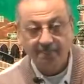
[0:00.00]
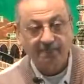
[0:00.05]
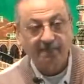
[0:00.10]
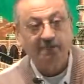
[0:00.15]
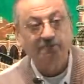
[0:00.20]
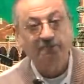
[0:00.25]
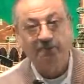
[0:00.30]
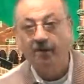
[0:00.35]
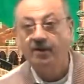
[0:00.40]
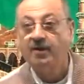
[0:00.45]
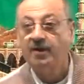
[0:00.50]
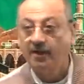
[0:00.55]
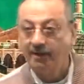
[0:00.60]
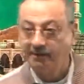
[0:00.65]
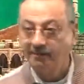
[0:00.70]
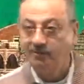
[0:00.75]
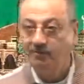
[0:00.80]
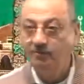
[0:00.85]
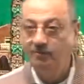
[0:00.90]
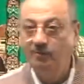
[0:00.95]
for
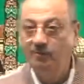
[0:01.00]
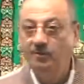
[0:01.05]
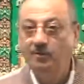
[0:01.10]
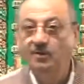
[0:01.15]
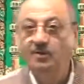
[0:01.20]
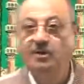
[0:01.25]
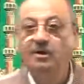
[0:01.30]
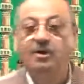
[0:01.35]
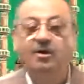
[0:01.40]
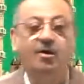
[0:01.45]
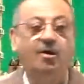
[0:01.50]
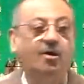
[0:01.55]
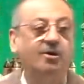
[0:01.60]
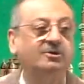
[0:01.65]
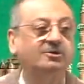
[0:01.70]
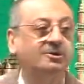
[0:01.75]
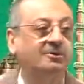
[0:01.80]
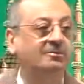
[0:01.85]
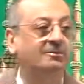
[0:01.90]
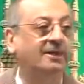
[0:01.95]
ayu, or
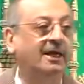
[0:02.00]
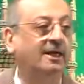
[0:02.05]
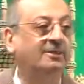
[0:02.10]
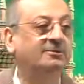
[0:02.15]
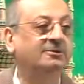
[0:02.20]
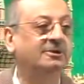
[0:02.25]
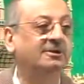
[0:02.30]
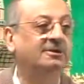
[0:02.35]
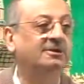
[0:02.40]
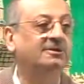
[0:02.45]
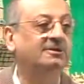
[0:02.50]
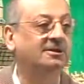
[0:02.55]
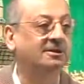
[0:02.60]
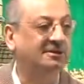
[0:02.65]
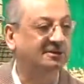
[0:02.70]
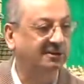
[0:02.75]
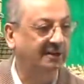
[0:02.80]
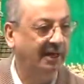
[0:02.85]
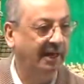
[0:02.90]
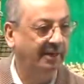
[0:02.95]
sometimes it is
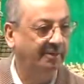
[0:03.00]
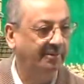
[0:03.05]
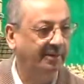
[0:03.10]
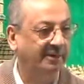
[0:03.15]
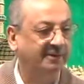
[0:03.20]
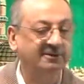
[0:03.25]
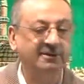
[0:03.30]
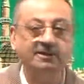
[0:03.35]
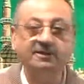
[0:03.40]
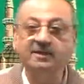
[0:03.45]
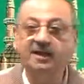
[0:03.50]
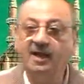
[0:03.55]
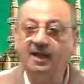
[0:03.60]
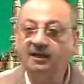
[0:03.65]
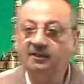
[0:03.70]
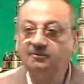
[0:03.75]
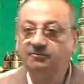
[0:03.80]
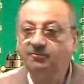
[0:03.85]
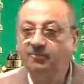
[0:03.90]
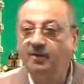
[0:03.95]
described as a
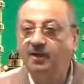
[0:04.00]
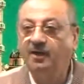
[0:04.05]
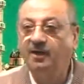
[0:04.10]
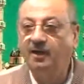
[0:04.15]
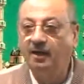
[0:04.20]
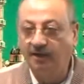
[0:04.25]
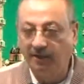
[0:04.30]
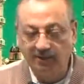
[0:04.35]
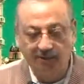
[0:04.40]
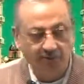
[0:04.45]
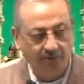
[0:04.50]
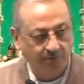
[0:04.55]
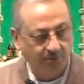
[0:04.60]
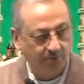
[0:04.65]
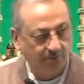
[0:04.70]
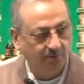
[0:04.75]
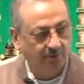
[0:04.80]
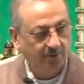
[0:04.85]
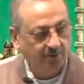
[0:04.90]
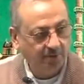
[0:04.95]
nath for ayu.
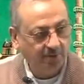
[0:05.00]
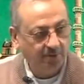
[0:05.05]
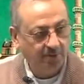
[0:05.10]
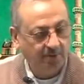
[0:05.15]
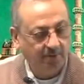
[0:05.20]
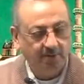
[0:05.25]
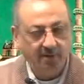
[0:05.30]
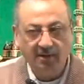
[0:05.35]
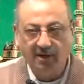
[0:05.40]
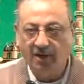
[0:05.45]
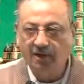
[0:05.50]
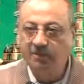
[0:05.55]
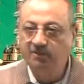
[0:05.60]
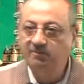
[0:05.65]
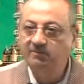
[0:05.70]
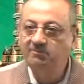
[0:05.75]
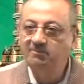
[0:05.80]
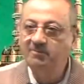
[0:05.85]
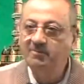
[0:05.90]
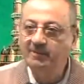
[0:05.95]
Are you
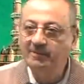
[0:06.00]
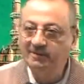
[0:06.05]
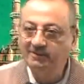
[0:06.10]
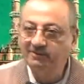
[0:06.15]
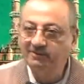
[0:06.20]
with me, brothers and